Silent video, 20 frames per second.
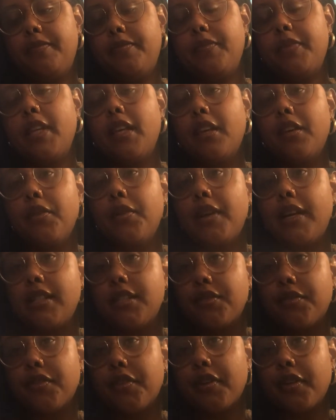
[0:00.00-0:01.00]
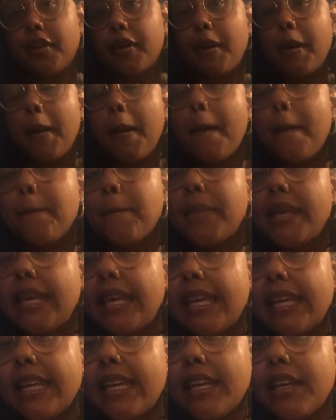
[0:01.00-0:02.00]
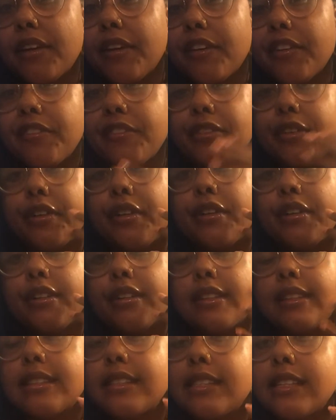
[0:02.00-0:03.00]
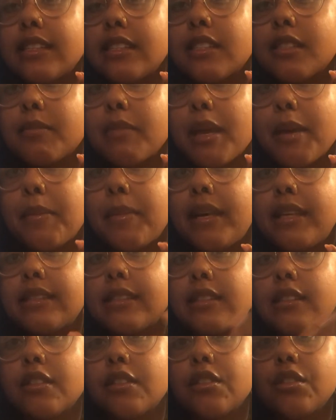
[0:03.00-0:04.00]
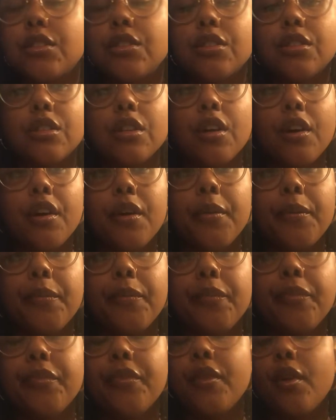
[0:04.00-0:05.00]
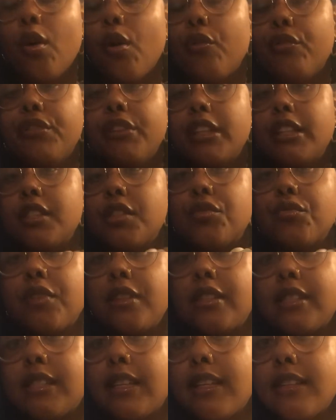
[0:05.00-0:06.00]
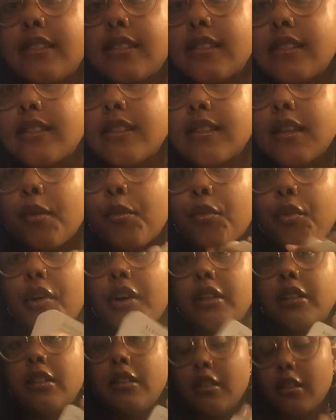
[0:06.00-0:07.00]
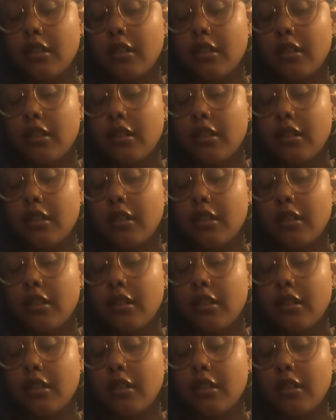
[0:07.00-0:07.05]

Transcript: Thank you guys for being here, for listening to my message. Hopefully this resonates to someone.